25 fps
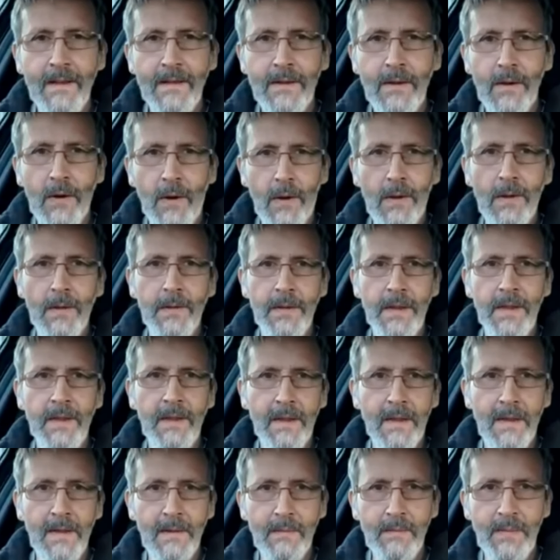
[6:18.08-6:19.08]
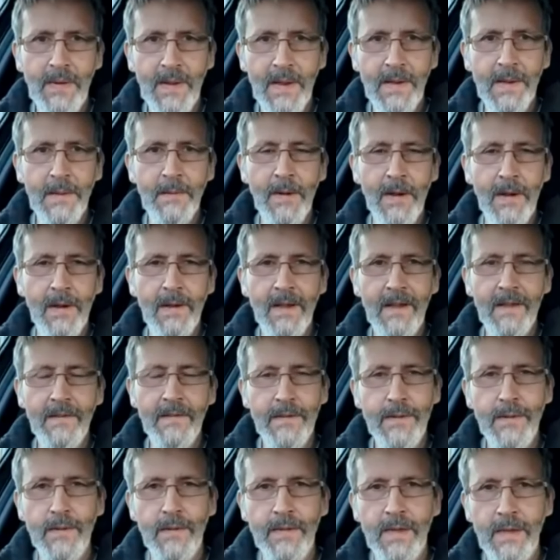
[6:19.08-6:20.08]
colony at Panama, and
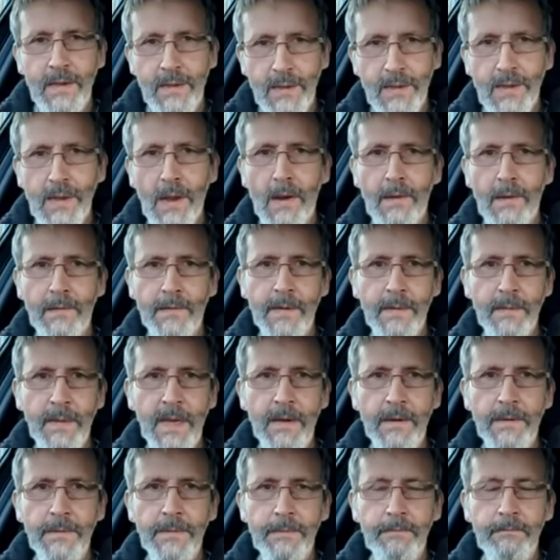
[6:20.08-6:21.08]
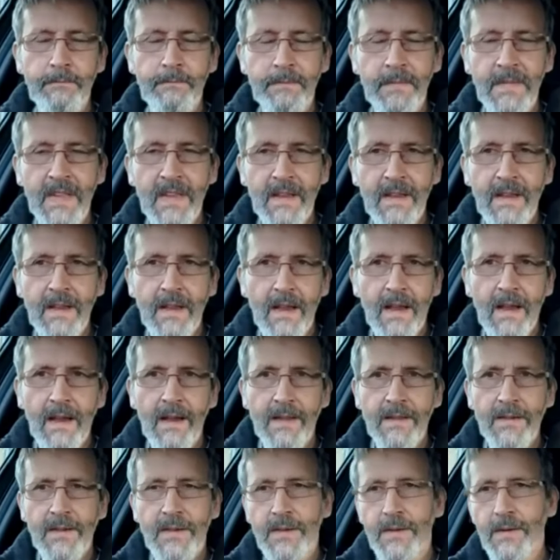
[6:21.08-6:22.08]
so they starved them out.
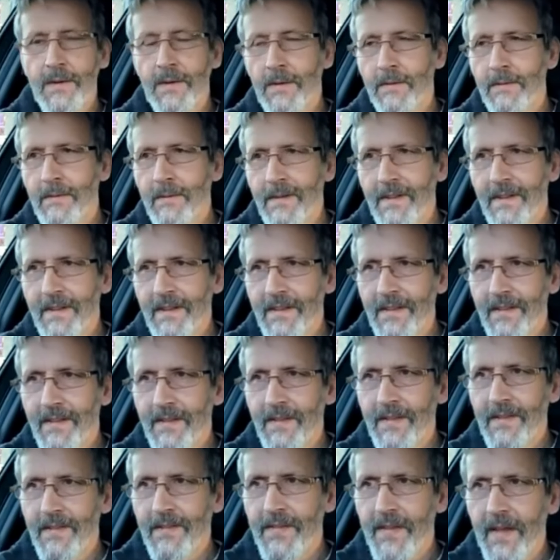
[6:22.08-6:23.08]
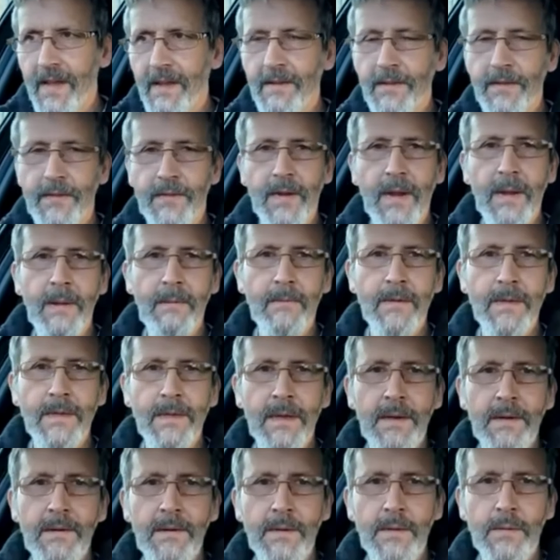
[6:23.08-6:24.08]
And so that threat was
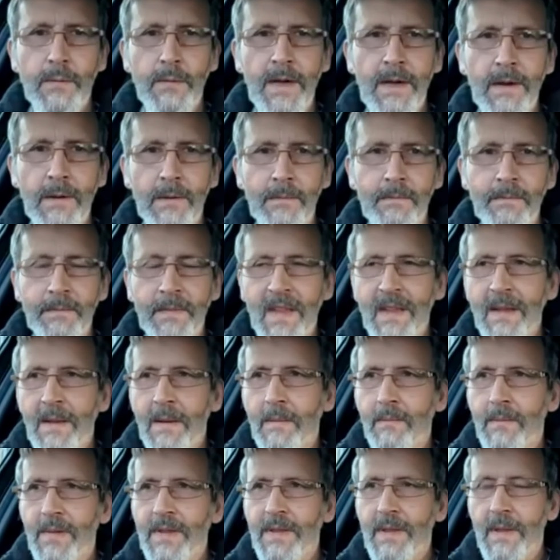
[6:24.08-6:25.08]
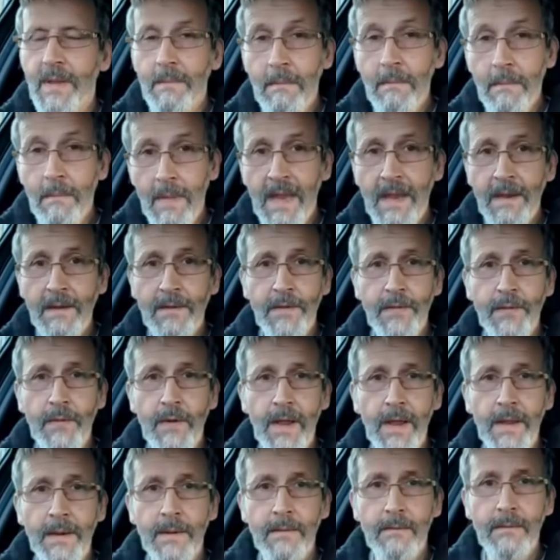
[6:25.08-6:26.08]
there as well. But the main
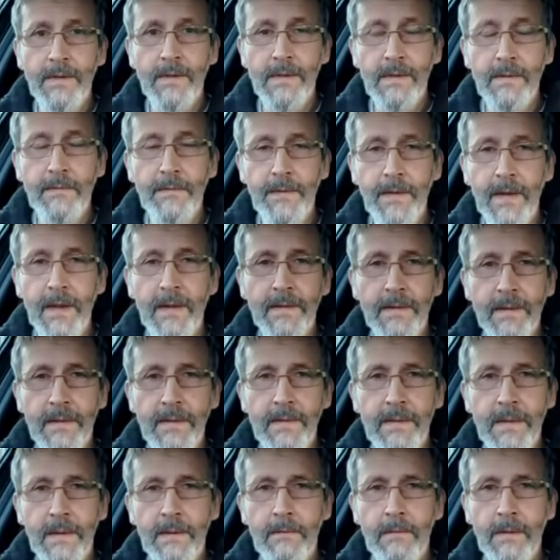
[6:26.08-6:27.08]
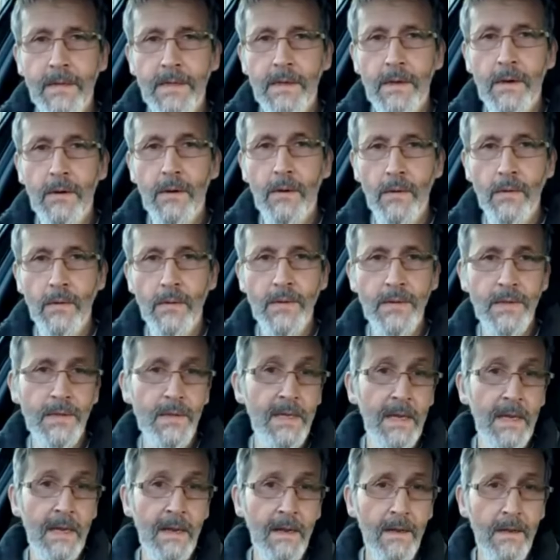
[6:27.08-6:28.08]
threat was the fact that there was a host,
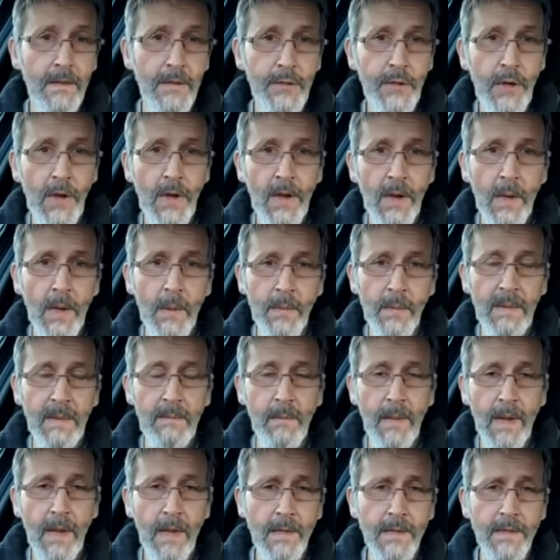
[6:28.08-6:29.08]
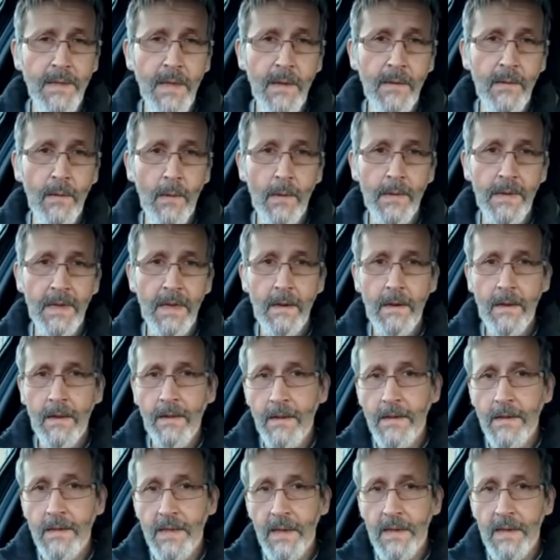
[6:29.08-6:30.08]
an English army, massing on the
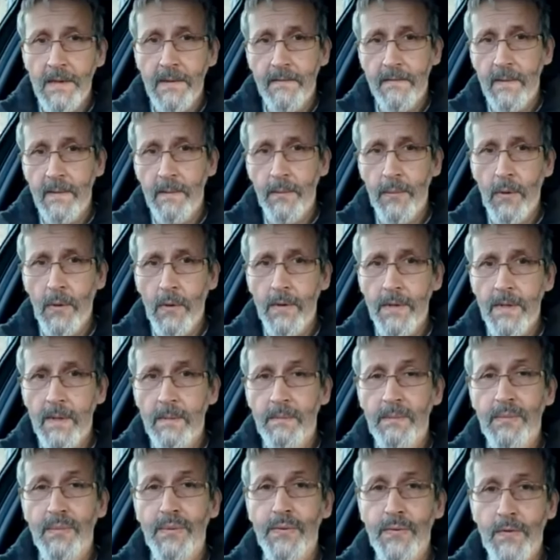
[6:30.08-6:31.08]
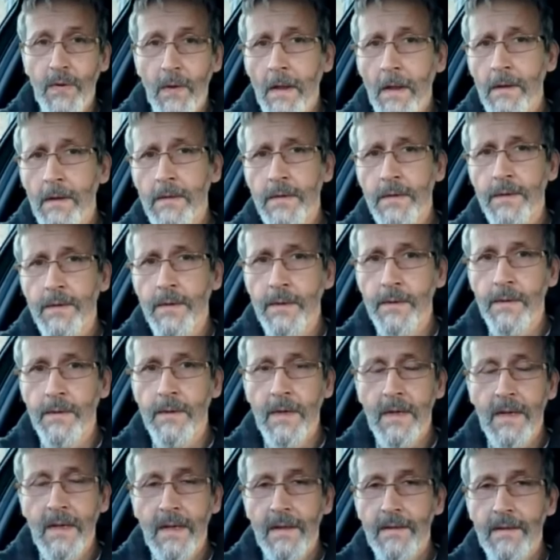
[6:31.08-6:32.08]
other side of the border prior to
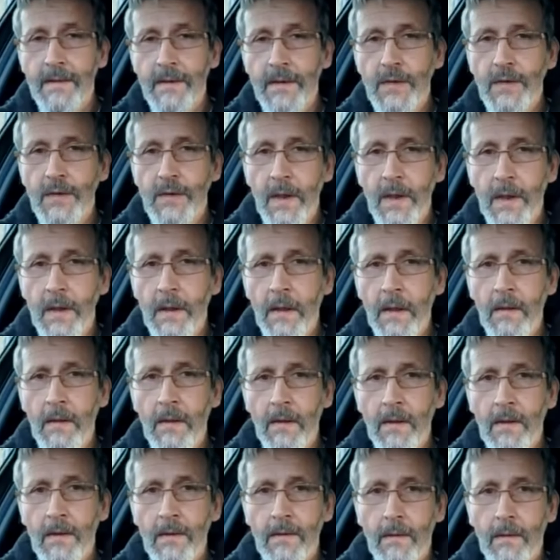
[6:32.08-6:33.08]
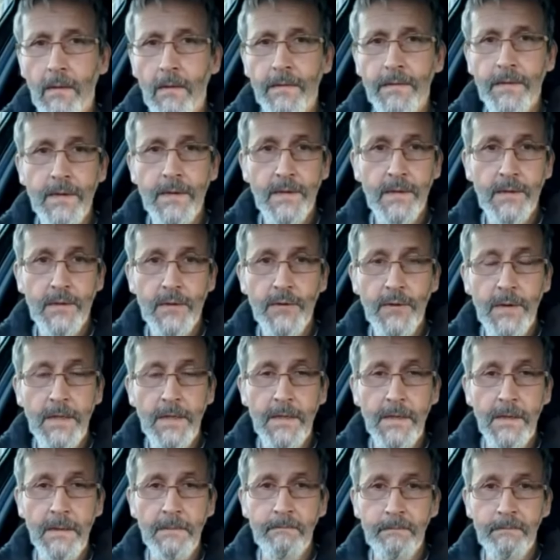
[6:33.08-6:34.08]
the signing of this
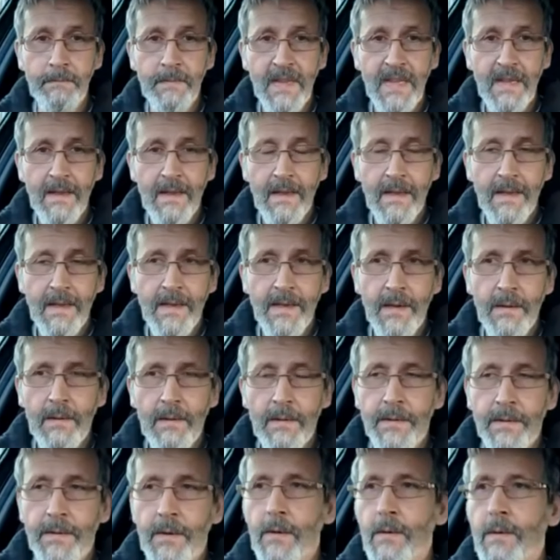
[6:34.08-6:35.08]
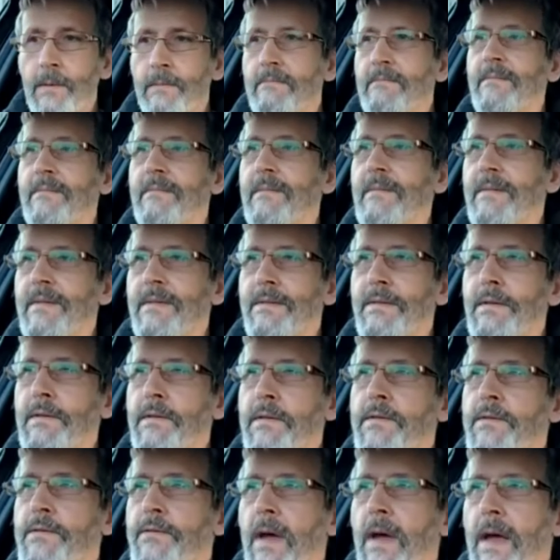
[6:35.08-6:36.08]
treaty. Now, although the
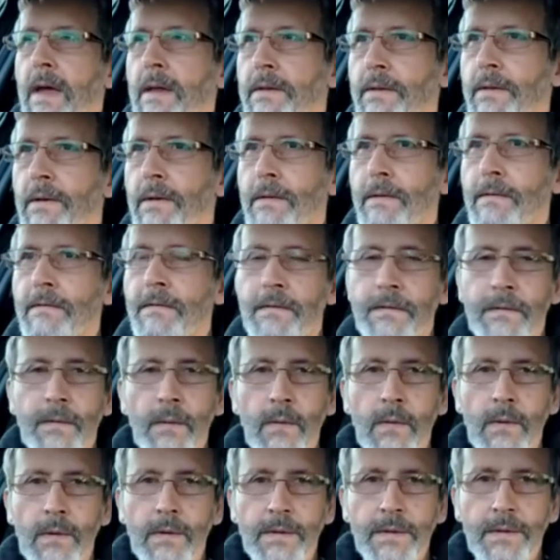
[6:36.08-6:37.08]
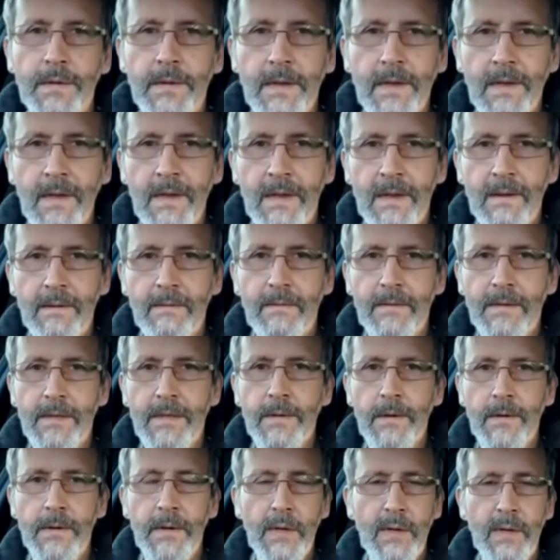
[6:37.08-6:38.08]
threat of force was
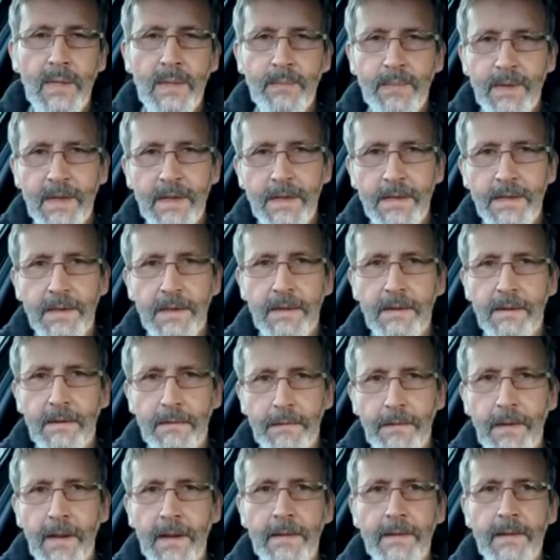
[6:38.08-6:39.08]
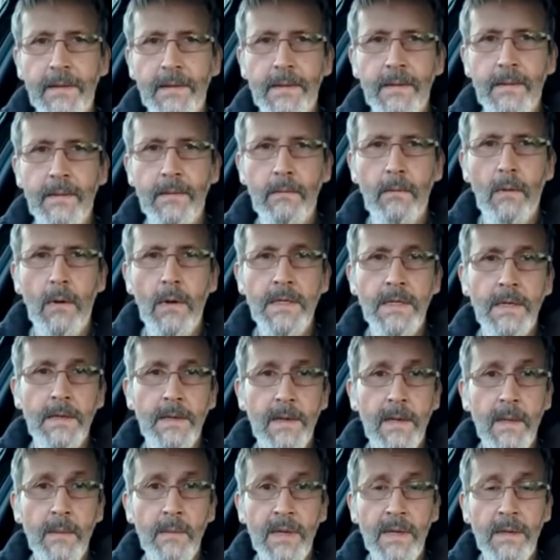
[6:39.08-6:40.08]
not explicit, the fact that there was an
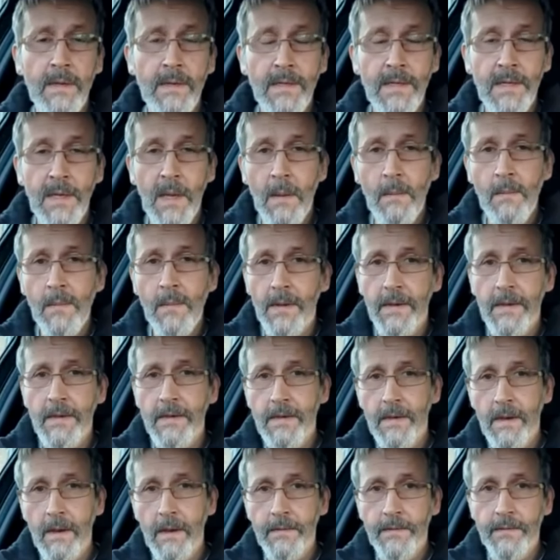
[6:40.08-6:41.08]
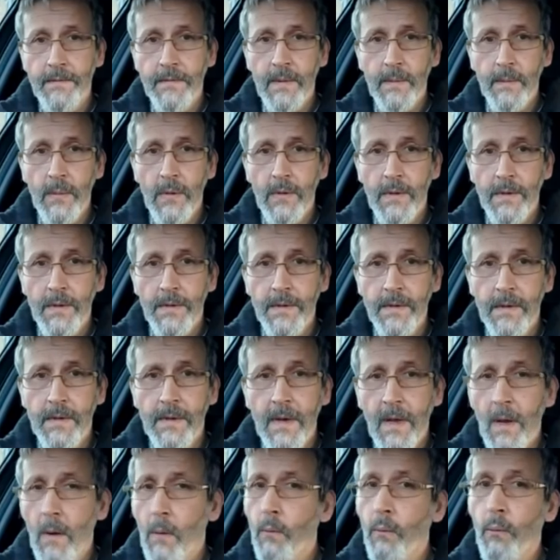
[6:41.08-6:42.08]
army assembling south of the border
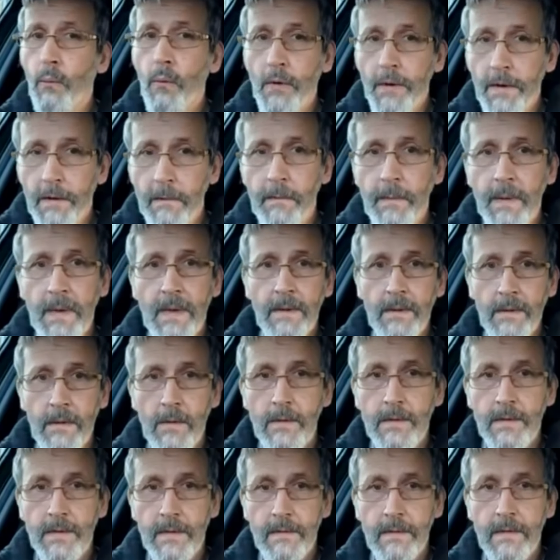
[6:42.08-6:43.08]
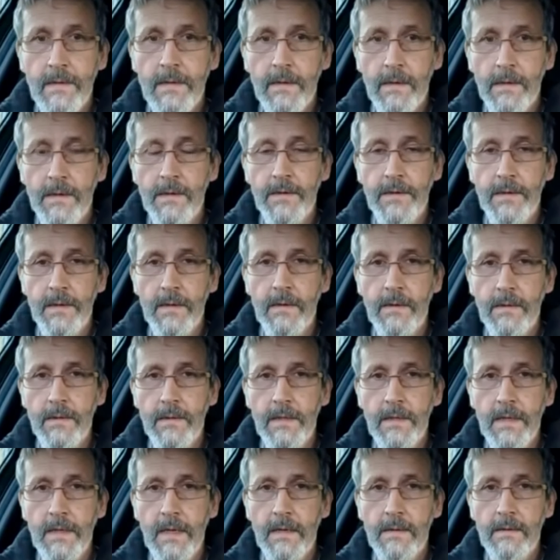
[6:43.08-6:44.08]
would have been known to the Scottish
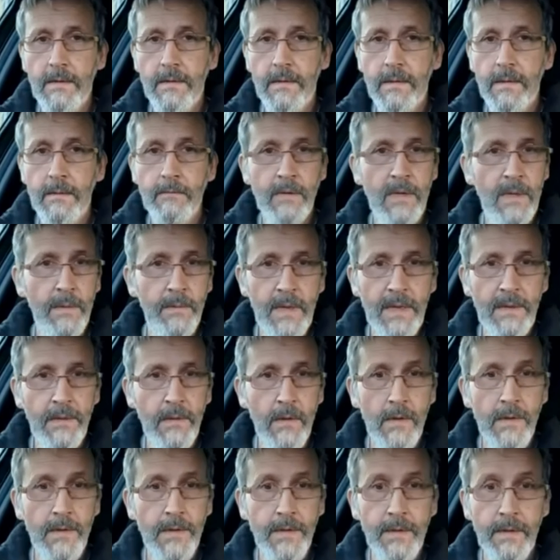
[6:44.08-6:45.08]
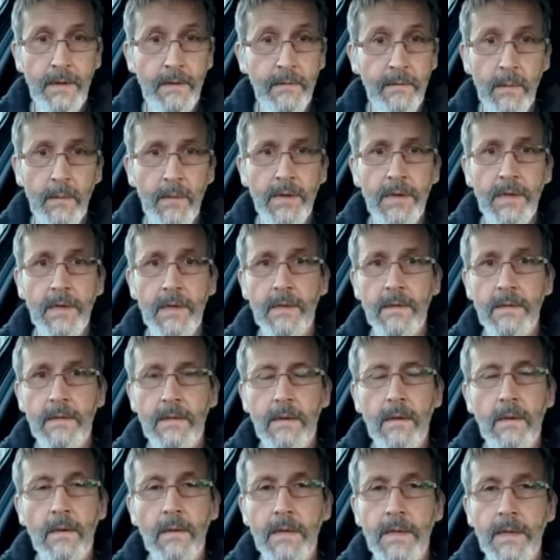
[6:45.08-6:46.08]
negotiators, would have been known to everybody in
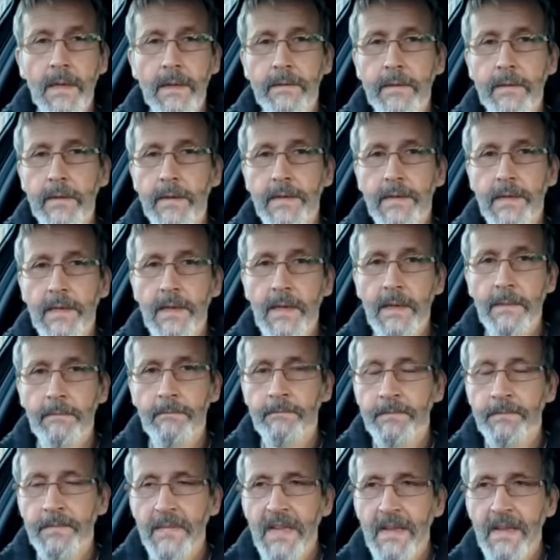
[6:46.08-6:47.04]
Scotland at the time.